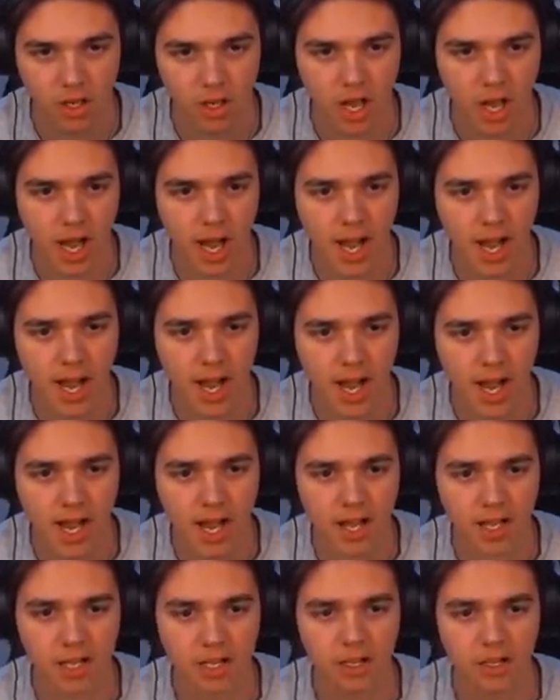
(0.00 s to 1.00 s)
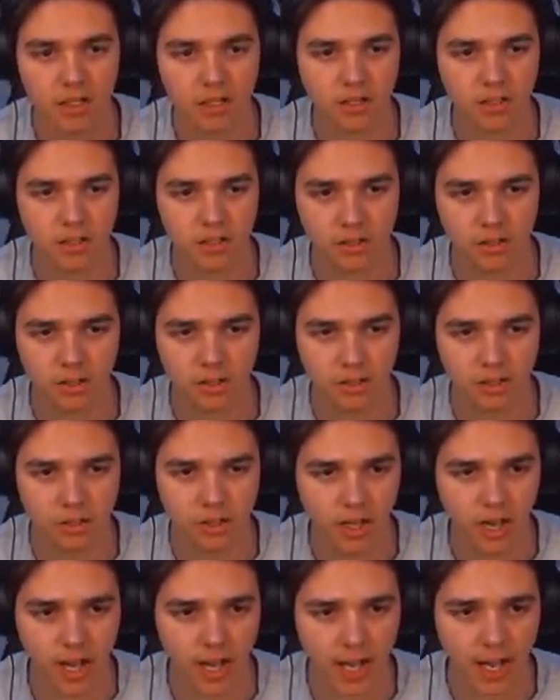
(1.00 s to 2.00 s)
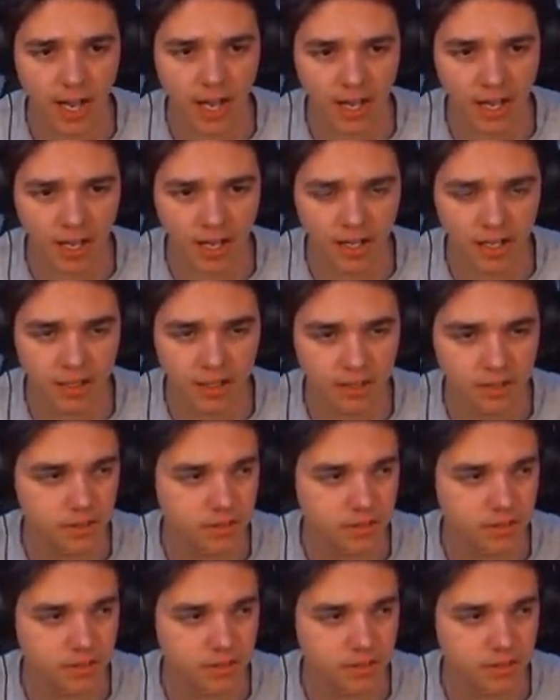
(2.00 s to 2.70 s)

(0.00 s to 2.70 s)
Ah! Ah!